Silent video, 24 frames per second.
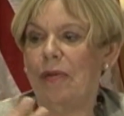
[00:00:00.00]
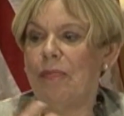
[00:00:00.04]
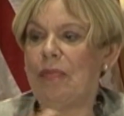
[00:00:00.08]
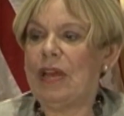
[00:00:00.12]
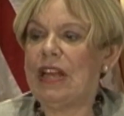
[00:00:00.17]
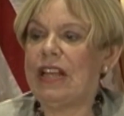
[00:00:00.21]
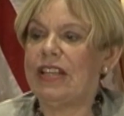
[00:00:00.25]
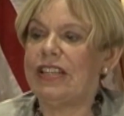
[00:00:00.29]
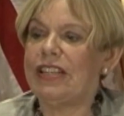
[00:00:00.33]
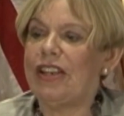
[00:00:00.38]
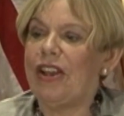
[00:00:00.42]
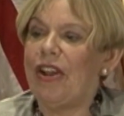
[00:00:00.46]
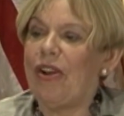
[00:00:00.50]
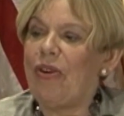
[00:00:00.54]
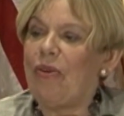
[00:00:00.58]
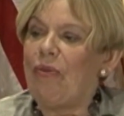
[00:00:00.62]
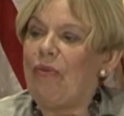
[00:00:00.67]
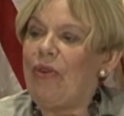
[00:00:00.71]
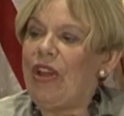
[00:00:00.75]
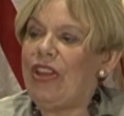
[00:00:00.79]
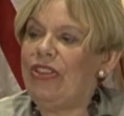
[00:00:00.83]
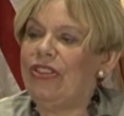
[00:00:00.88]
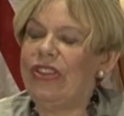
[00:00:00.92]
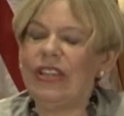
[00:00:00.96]
but
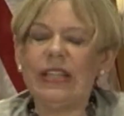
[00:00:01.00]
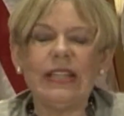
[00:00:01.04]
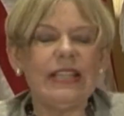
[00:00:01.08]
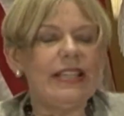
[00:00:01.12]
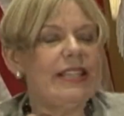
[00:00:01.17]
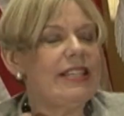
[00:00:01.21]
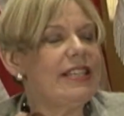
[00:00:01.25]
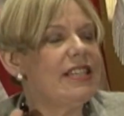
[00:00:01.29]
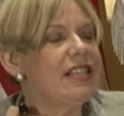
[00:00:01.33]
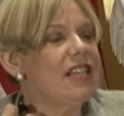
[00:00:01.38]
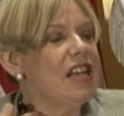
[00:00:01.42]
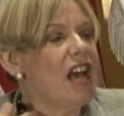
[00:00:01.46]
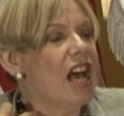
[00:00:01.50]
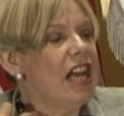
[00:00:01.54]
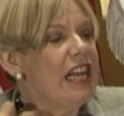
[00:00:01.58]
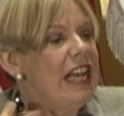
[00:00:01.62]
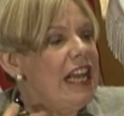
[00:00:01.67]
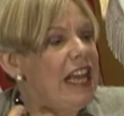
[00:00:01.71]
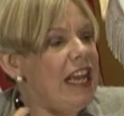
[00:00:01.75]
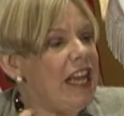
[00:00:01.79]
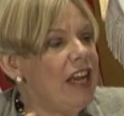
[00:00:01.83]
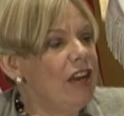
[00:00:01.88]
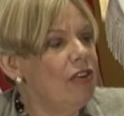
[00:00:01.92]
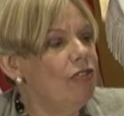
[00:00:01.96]
with the
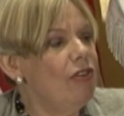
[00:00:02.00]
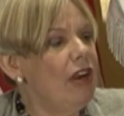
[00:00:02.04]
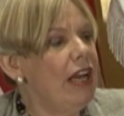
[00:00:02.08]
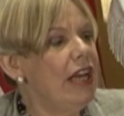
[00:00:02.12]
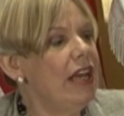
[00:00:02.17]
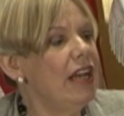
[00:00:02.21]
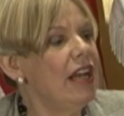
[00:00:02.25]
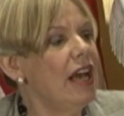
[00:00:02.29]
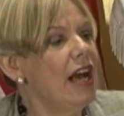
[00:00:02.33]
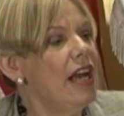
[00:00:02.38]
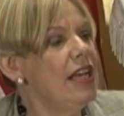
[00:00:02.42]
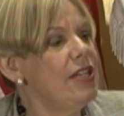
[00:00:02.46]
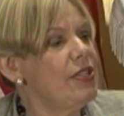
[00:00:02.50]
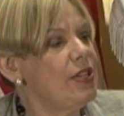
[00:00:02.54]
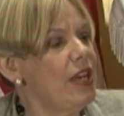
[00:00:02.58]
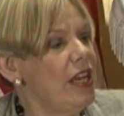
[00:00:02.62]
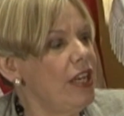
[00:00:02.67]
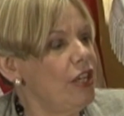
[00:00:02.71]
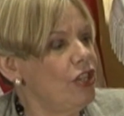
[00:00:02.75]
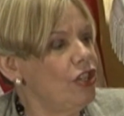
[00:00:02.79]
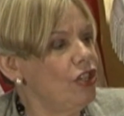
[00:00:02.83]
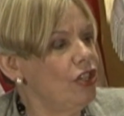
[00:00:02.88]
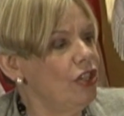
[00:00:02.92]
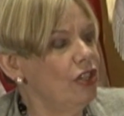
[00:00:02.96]
stunning
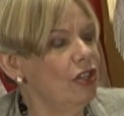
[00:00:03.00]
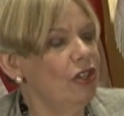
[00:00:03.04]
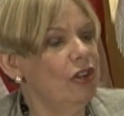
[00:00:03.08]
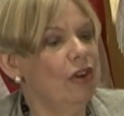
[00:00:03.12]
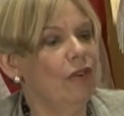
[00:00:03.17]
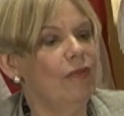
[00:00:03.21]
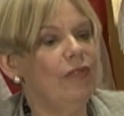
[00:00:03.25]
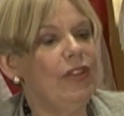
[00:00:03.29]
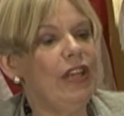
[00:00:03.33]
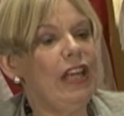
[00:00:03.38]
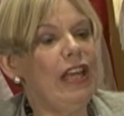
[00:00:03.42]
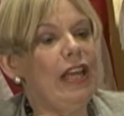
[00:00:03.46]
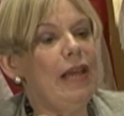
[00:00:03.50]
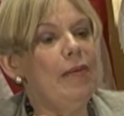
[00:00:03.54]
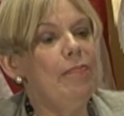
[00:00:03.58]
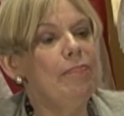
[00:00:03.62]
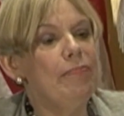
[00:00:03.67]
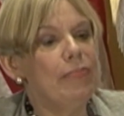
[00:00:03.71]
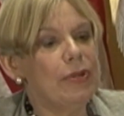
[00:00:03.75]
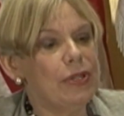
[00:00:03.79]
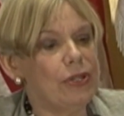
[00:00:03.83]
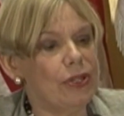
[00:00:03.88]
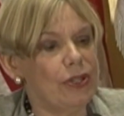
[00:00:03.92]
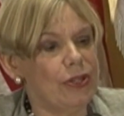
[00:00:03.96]
realization of the
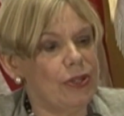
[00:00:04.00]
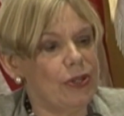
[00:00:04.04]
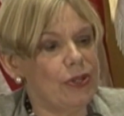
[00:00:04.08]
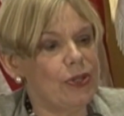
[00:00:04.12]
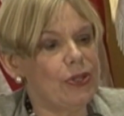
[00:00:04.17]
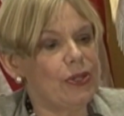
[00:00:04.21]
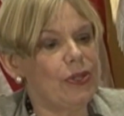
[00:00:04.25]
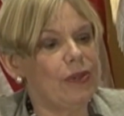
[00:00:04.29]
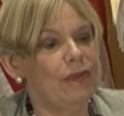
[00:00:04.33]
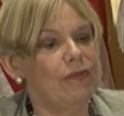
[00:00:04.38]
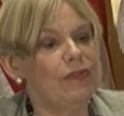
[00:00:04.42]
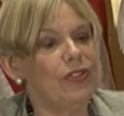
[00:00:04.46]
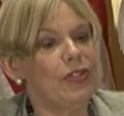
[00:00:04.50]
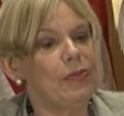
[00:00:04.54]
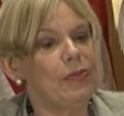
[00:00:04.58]
impotence of